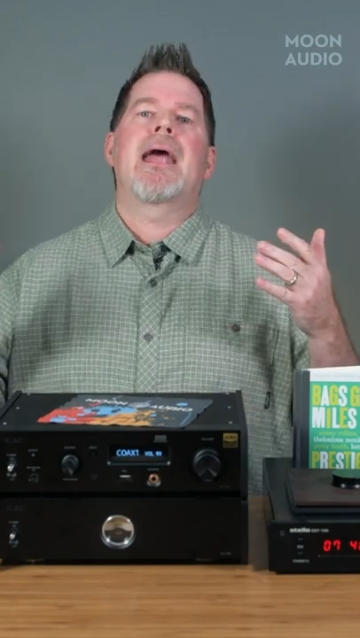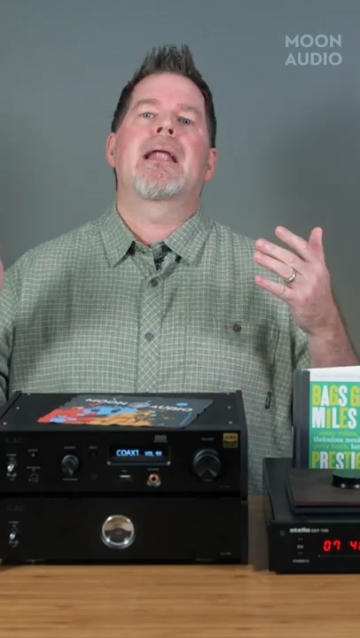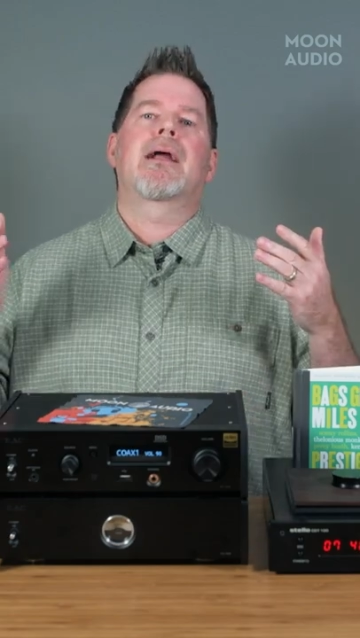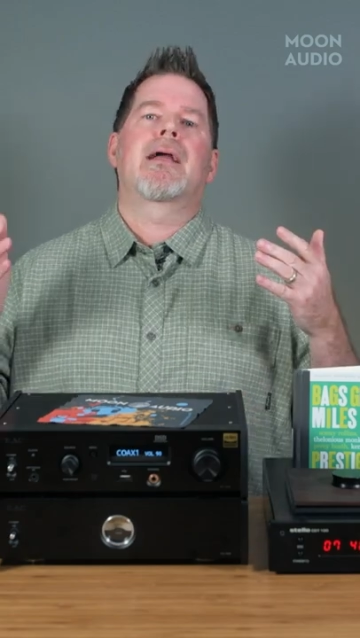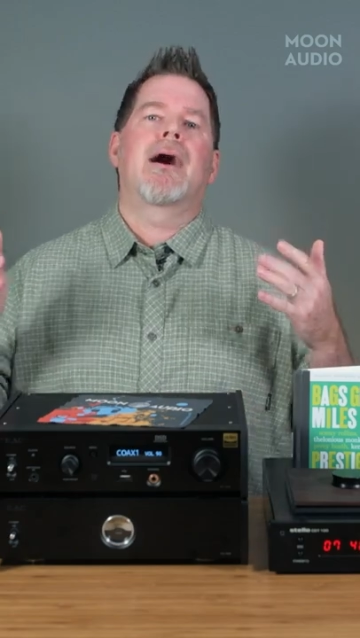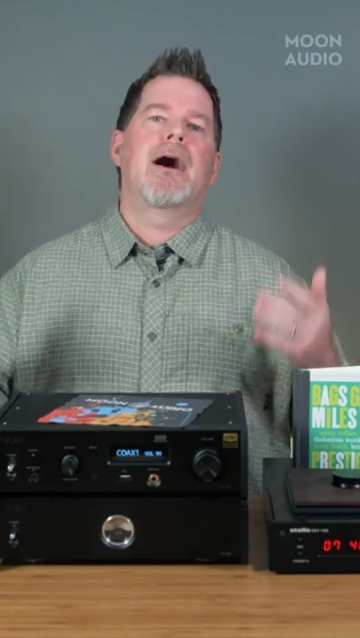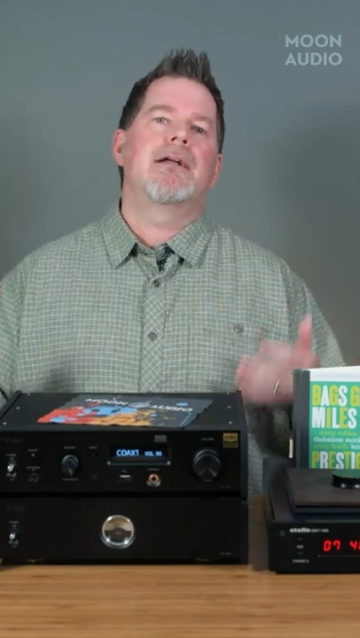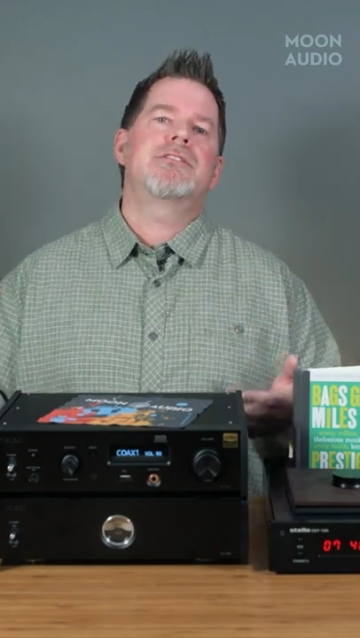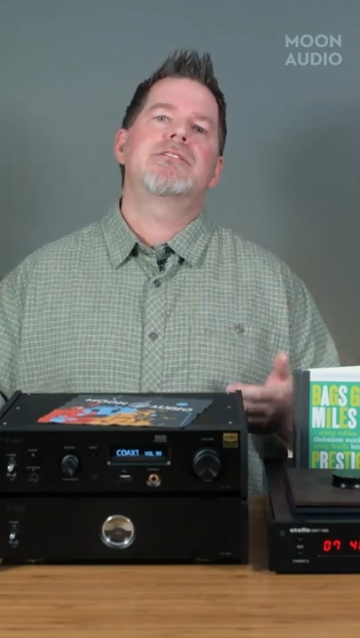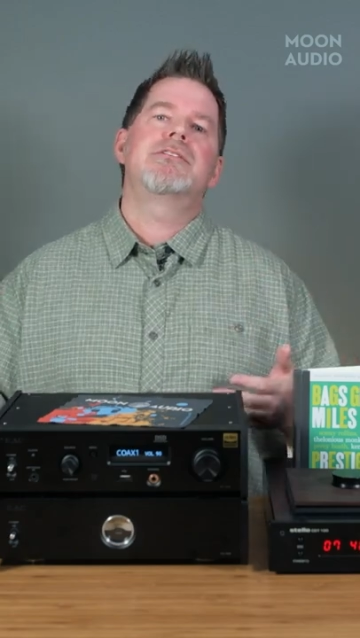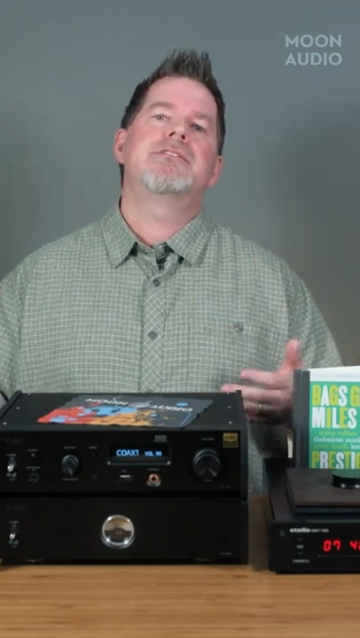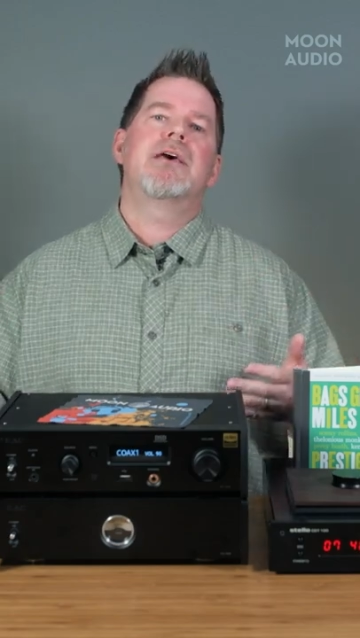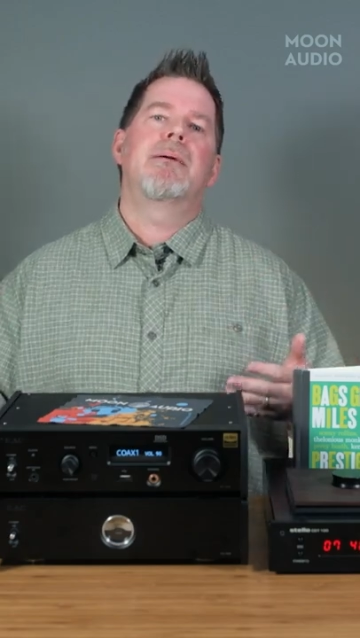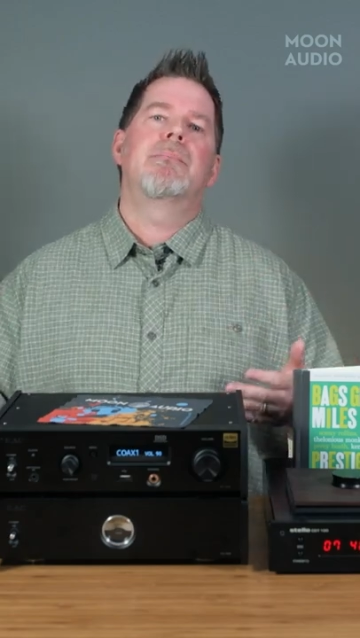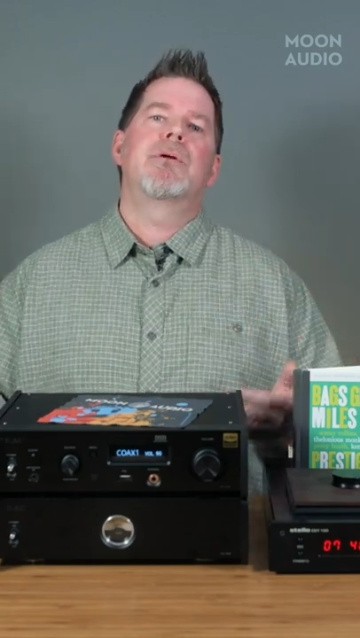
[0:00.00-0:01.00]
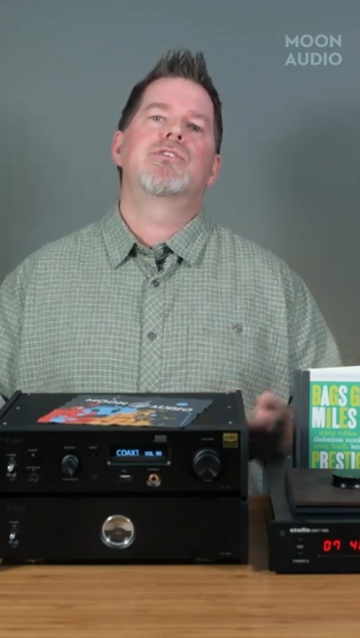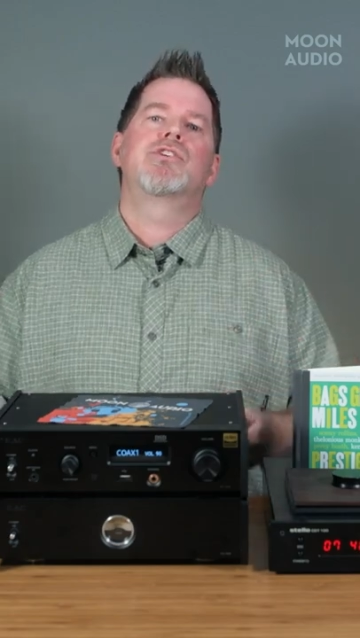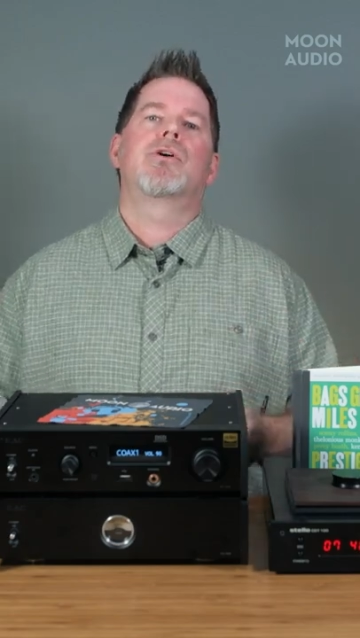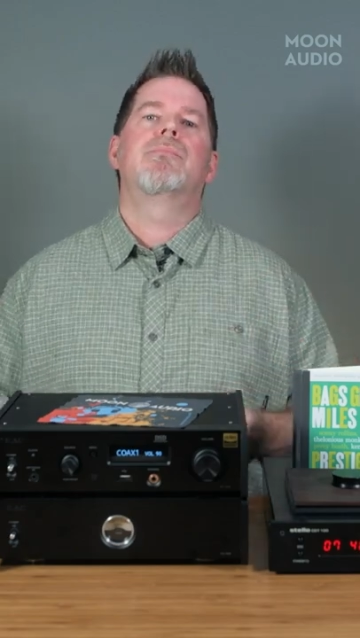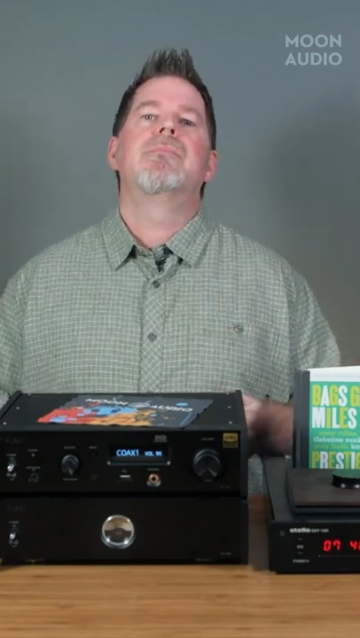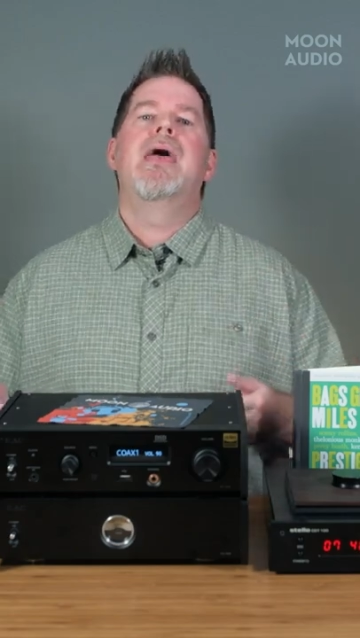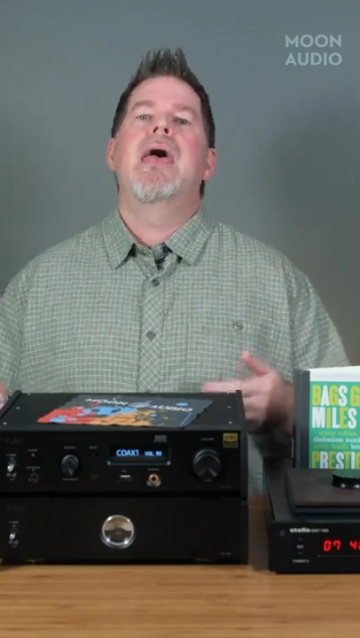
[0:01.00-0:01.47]
at a constant
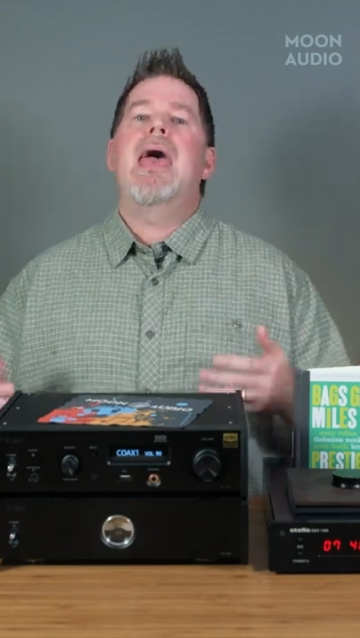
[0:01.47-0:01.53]
temperature,